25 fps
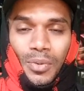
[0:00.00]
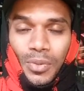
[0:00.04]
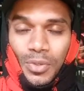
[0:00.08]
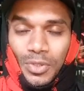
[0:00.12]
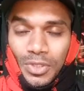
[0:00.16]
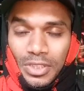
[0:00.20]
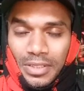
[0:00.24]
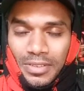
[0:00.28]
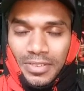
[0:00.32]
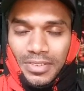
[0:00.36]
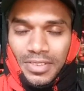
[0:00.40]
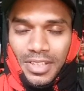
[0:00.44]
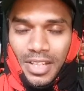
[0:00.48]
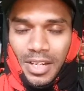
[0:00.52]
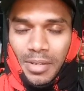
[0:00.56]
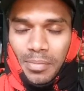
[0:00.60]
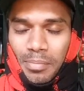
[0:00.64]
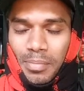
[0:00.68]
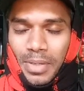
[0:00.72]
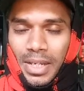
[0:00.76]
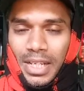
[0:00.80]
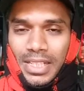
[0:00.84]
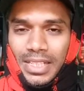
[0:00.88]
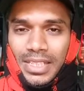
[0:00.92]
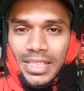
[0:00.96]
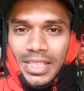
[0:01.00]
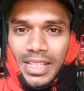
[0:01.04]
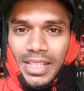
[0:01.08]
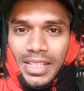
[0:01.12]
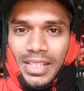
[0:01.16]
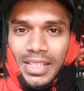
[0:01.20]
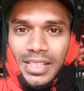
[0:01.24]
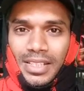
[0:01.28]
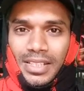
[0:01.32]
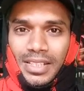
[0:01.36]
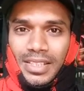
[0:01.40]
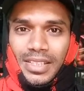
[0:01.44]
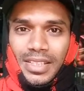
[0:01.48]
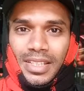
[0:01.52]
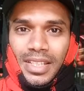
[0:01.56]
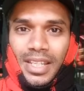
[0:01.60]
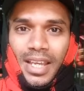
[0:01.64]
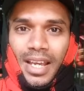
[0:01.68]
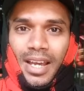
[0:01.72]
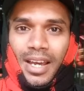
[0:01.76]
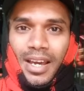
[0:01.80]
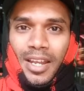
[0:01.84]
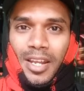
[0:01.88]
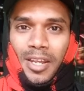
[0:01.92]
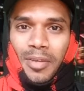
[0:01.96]
Who subscribe my channels,
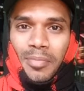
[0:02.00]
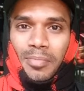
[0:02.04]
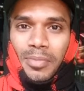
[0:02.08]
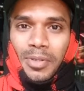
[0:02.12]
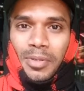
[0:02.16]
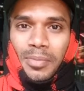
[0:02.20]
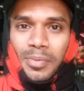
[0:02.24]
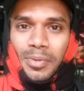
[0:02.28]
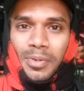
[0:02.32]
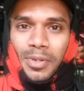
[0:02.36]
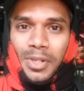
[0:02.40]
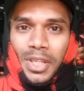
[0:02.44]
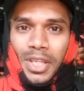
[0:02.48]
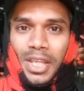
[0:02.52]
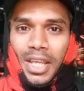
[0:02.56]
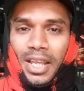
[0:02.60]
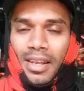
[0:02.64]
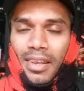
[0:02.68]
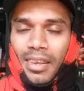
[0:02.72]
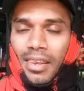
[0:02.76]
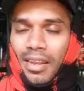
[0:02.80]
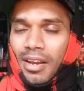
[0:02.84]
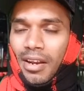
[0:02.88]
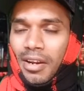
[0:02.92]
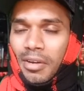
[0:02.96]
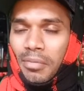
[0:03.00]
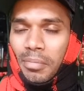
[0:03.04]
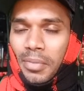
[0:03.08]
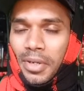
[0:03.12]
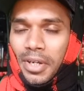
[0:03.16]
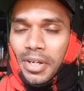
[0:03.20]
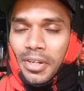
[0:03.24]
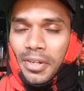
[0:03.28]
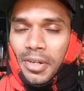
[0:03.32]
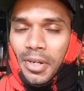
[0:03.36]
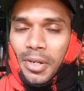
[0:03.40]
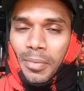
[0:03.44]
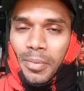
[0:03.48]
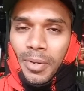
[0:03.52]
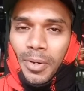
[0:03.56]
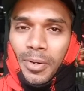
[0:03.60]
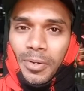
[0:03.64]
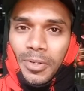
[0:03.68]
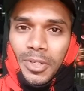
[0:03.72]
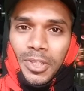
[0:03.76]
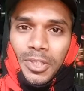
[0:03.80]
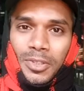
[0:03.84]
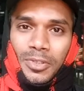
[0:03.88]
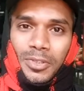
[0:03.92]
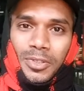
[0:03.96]
they are everybody can learn better
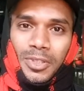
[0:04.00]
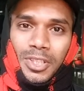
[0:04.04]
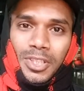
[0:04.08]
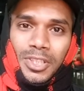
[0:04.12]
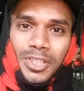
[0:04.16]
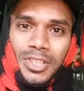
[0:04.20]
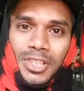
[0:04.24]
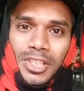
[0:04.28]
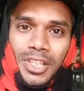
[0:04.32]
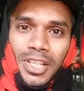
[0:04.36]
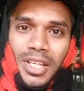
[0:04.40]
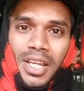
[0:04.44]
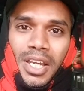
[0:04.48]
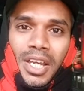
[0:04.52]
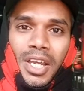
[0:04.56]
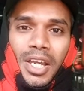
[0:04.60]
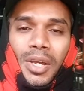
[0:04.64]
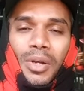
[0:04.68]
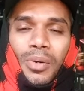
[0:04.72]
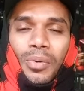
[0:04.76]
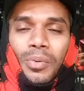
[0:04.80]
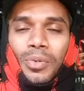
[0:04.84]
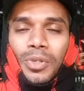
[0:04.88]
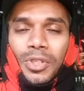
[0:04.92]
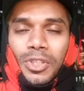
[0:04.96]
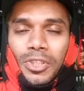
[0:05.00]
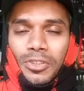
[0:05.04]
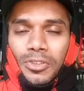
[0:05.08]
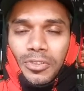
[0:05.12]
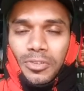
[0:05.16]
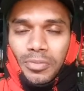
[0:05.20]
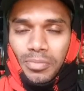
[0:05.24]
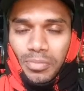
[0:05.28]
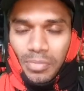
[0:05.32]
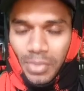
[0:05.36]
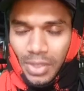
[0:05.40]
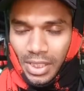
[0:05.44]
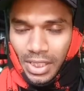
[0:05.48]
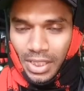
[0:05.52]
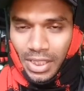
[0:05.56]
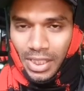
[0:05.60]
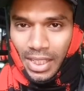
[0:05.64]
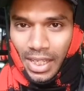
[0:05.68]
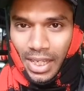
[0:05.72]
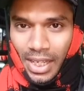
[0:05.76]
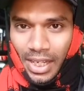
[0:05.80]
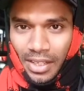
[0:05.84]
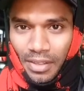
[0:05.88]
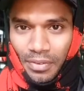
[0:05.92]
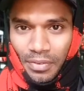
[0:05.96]
about Indonesia with
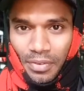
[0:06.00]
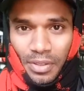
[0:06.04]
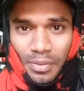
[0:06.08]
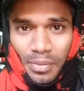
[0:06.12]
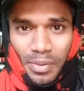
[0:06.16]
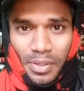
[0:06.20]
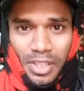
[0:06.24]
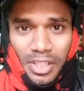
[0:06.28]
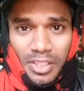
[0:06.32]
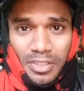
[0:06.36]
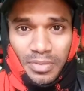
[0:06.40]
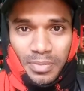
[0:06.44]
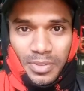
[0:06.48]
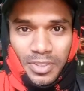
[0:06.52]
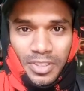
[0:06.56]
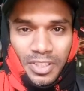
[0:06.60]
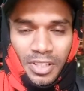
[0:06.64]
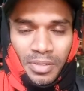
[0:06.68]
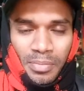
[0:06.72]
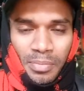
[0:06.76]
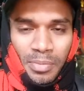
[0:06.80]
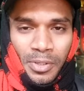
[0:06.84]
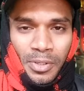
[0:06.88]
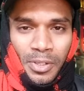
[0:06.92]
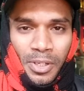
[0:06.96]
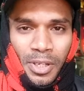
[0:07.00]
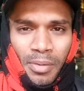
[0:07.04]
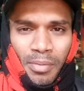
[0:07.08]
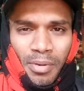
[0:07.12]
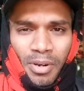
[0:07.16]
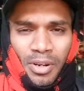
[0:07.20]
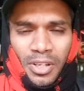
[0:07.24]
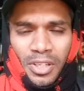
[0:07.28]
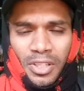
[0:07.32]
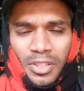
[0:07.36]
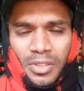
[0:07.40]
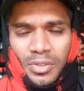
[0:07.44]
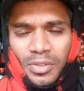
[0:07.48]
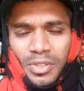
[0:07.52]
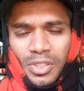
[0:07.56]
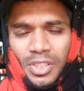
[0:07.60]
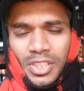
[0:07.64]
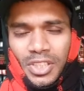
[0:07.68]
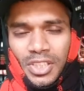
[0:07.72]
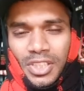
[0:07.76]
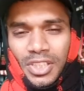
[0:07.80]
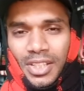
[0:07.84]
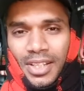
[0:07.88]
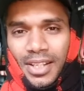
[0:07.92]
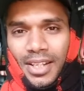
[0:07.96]
me. And if you have any special video about
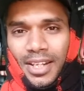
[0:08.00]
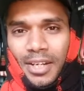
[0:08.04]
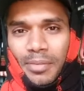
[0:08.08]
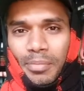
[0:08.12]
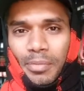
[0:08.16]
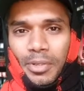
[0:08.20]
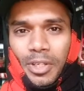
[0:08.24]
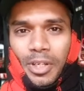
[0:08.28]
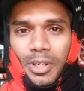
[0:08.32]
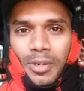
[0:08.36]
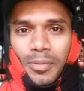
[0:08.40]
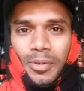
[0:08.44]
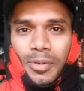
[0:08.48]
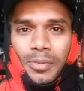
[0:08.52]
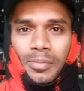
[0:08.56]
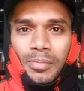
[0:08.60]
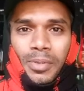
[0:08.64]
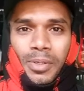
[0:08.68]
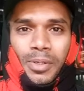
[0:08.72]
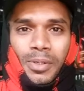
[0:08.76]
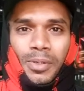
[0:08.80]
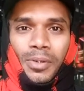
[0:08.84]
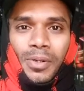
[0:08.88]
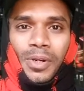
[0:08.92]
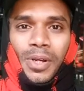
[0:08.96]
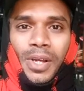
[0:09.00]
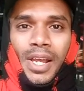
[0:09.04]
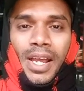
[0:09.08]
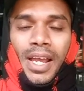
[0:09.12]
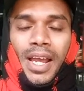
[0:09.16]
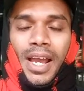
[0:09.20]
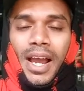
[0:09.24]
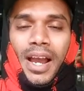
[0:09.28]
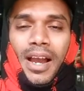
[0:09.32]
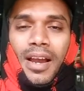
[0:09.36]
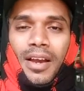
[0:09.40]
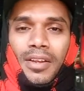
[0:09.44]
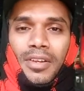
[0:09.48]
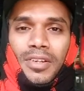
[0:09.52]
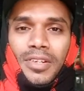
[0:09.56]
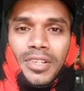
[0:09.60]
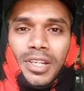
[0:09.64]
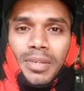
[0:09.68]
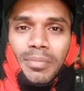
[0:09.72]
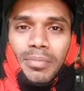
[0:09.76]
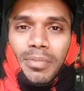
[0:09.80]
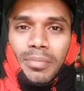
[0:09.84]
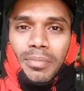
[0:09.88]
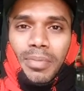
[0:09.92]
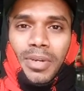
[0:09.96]
Indonesia, let me comment below. I'll
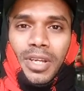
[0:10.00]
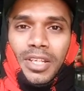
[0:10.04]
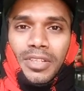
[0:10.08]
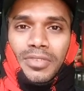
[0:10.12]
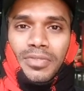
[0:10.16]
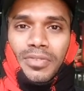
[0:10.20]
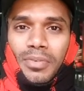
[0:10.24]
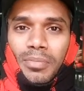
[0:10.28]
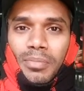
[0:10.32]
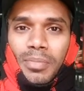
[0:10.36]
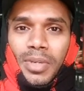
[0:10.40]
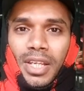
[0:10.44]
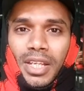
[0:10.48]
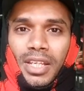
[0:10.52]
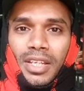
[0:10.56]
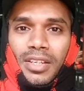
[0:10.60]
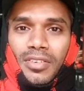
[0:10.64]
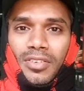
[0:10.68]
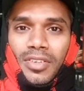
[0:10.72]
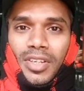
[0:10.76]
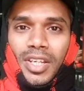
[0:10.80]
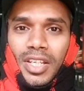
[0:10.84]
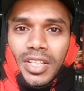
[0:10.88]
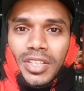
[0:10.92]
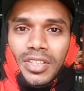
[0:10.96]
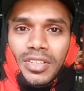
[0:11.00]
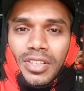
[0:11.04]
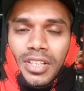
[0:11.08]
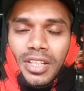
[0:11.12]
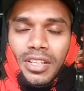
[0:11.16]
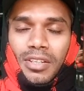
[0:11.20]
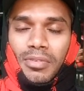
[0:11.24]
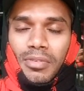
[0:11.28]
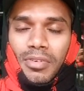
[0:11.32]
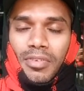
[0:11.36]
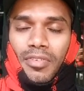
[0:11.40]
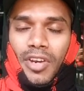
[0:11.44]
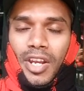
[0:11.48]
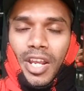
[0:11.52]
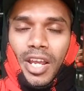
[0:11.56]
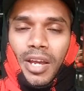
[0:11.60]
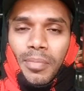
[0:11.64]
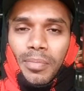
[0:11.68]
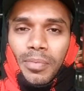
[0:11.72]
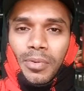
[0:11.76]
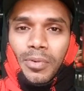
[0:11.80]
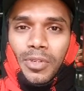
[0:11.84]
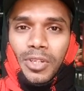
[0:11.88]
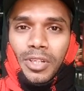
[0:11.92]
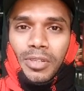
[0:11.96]
try my best for making reaction and
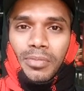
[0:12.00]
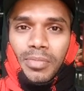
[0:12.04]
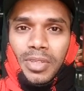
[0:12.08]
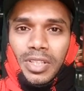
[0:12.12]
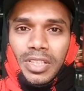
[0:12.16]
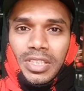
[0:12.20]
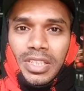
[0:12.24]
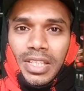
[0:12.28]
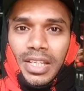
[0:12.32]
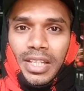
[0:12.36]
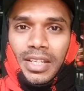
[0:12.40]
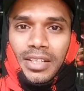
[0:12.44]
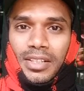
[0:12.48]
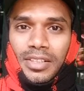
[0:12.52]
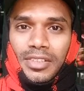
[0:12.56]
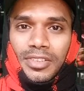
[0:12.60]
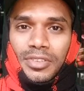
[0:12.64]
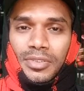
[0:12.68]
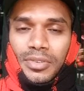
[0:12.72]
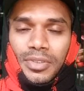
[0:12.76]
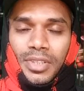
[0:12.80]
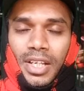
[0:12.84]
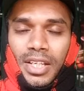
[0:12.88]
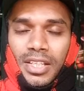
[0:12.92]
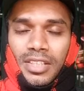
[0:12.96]
re-uploading my channel. So